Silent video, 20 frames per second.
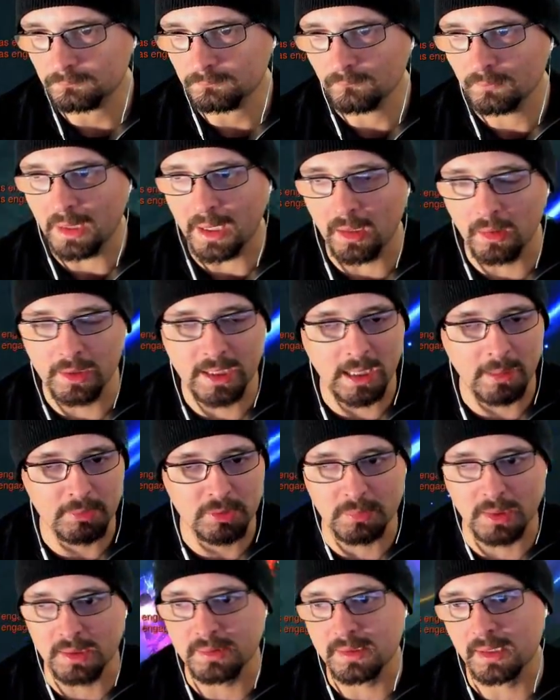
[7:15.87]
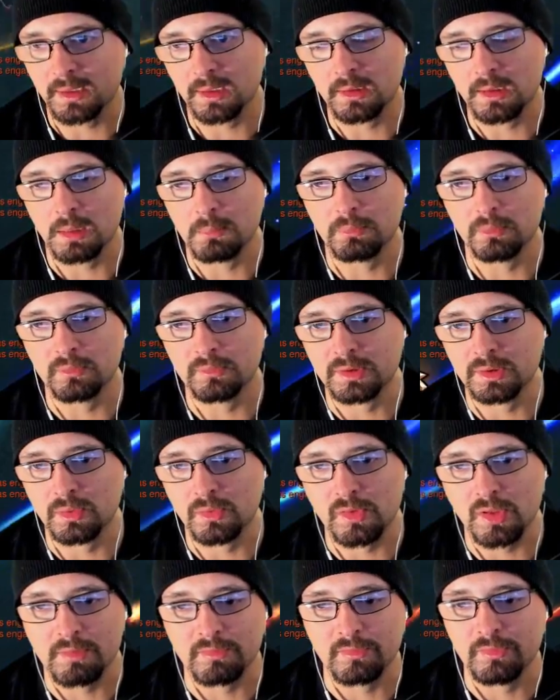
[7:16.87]
Area damage might take a couple of kills
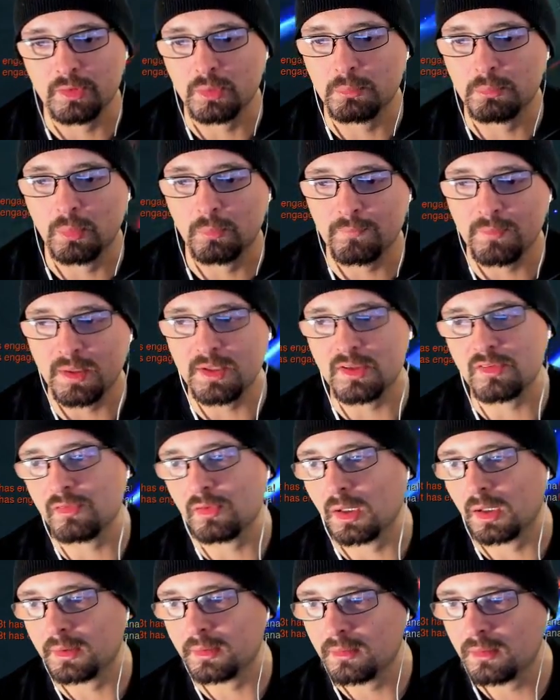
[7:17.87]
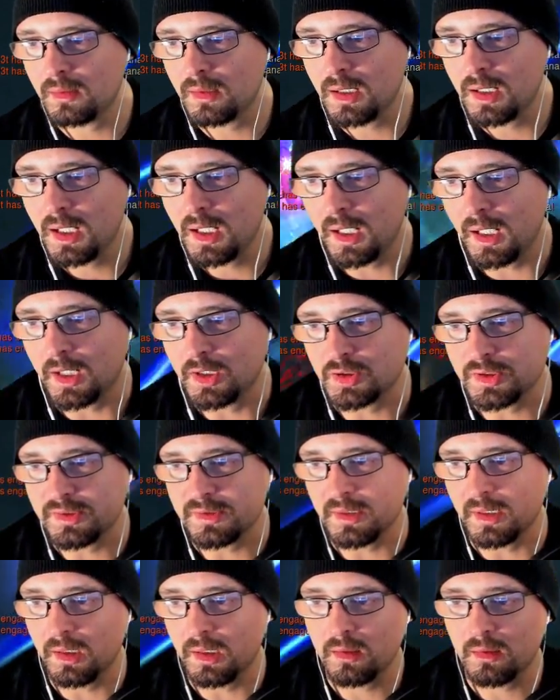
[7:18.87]
off of you, but it's fine. As you can see
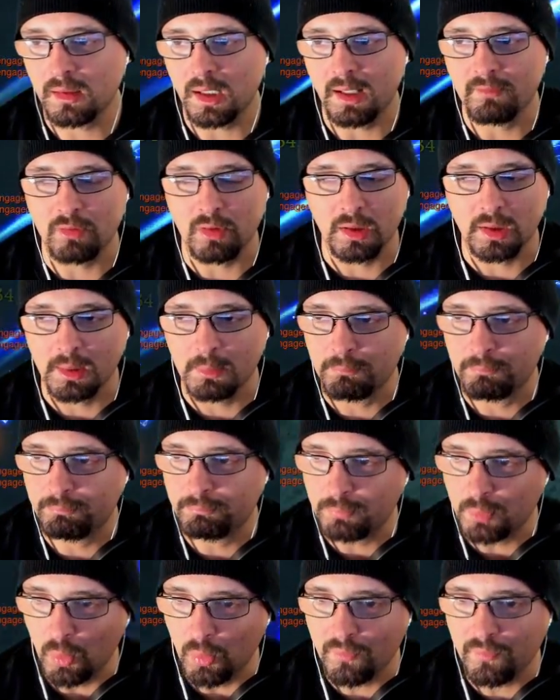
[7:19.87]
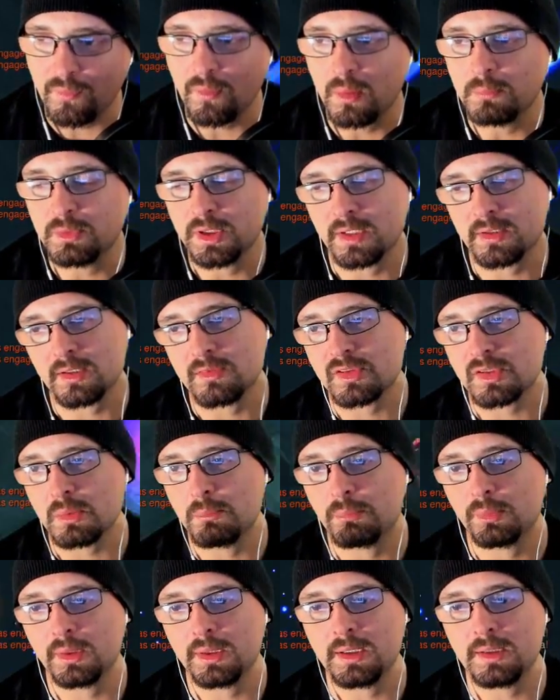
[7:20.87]
here, I've already got both objectives
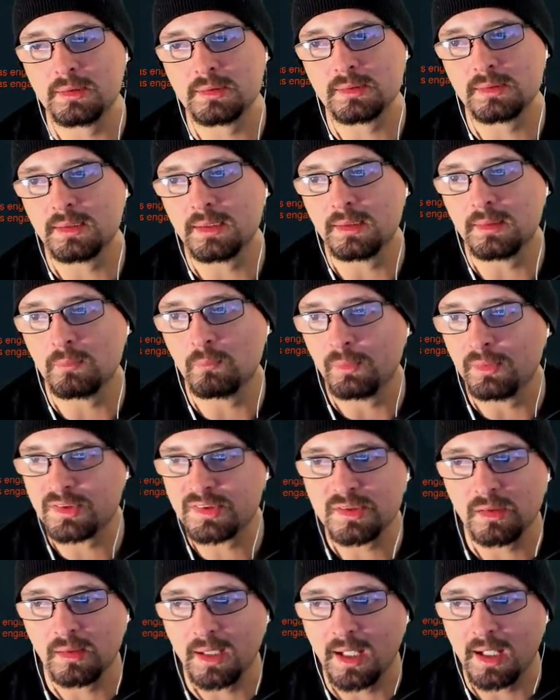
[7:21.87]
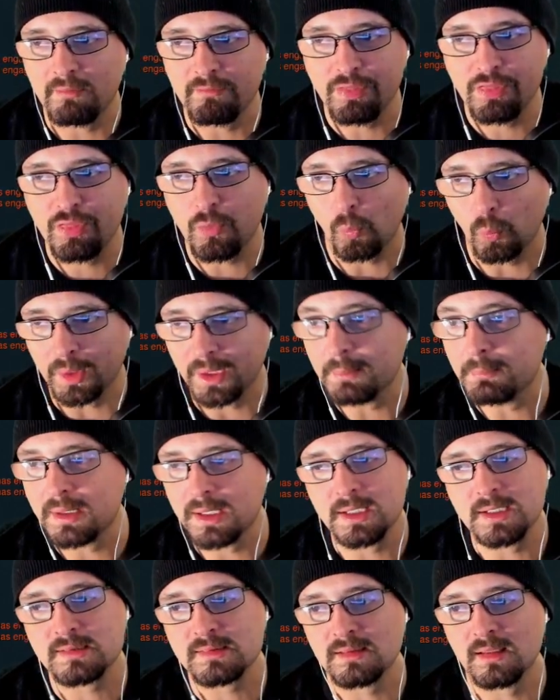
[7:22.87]
complete. We still have 3
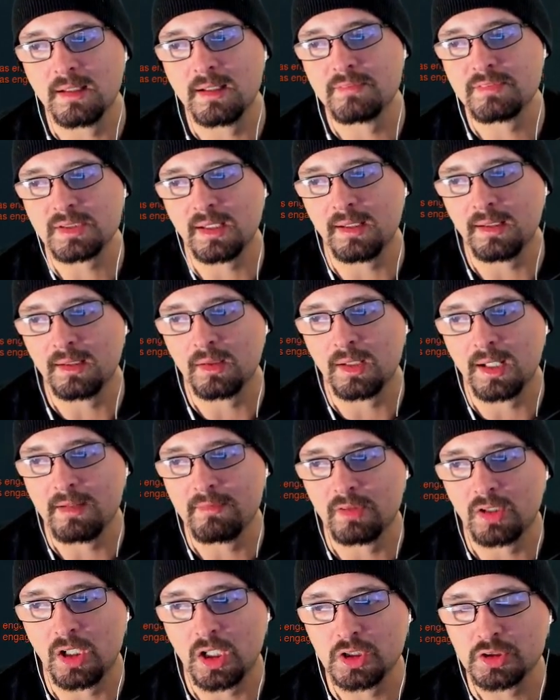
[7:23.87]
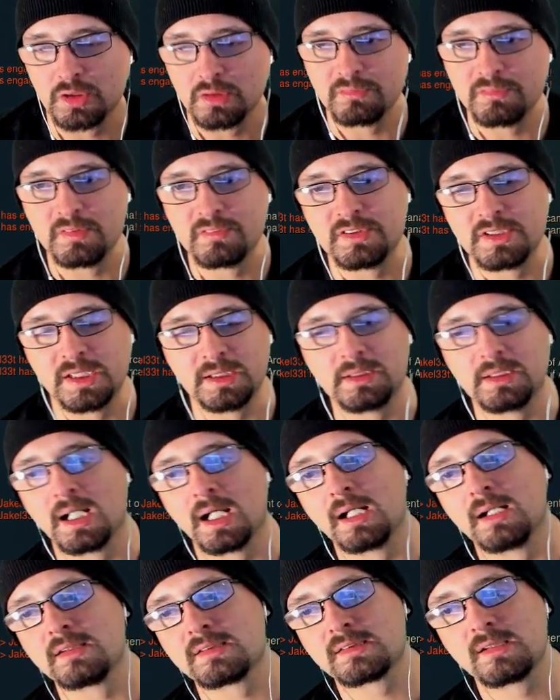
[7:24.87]
minutes left, and I have 115
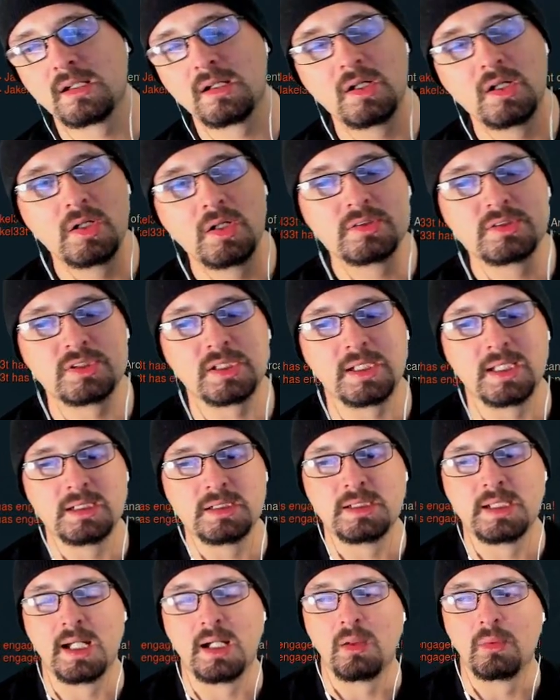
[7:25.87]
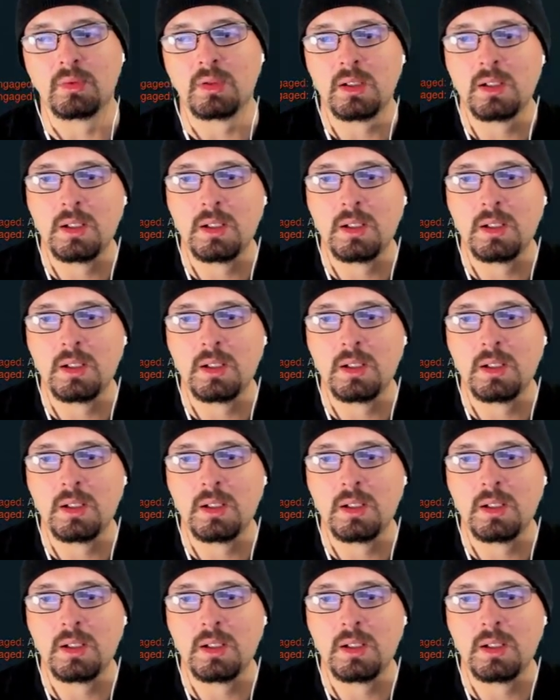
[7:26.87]
guys to get down.